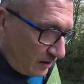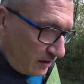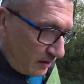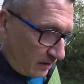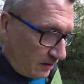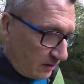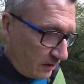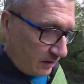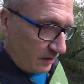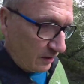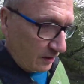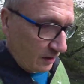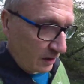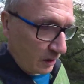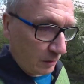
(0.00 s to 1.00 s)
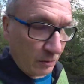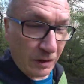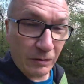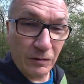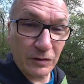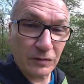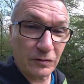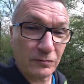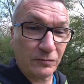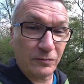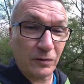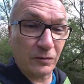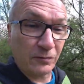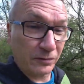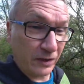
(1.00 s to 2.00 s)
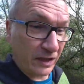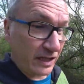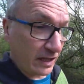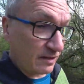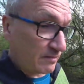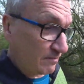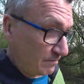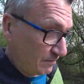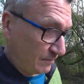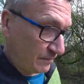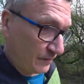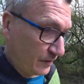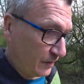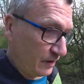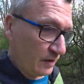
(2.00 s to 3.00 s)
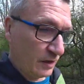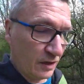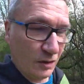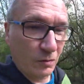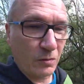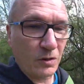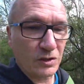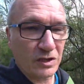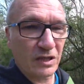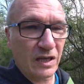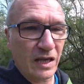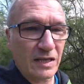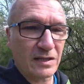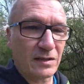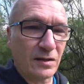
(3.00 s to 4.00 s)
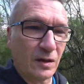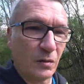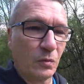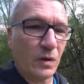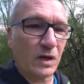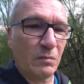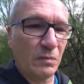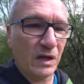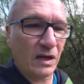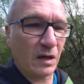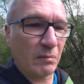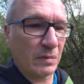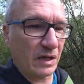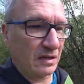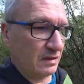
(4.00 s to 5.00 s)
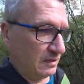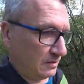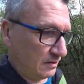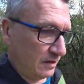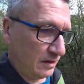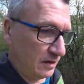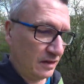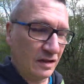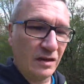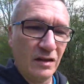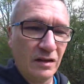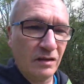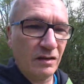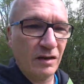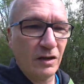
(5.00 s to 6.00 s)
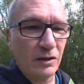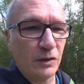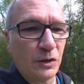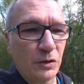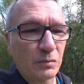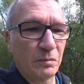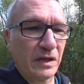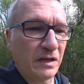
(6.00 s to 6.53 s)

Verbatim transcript: And when I was Fonfría, was less than one megabit. It took